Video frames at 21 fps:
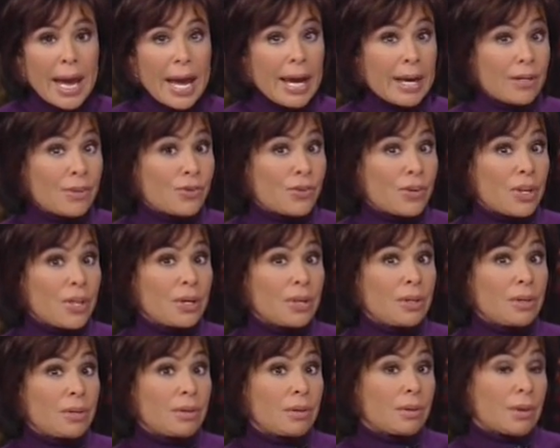as
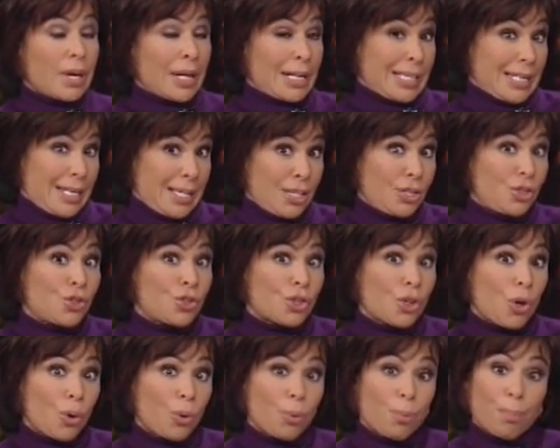in a
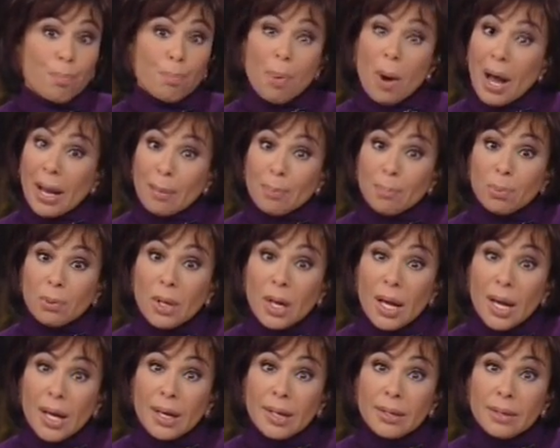Keystone
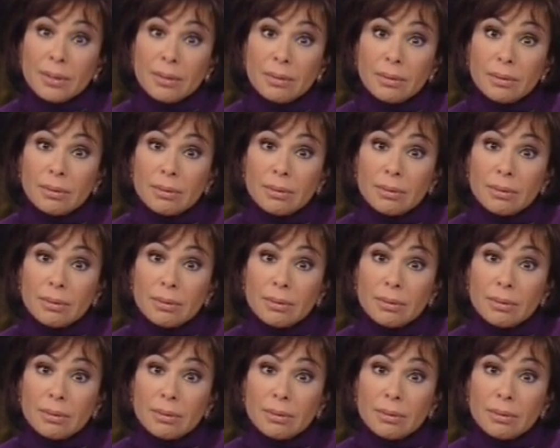pipeline.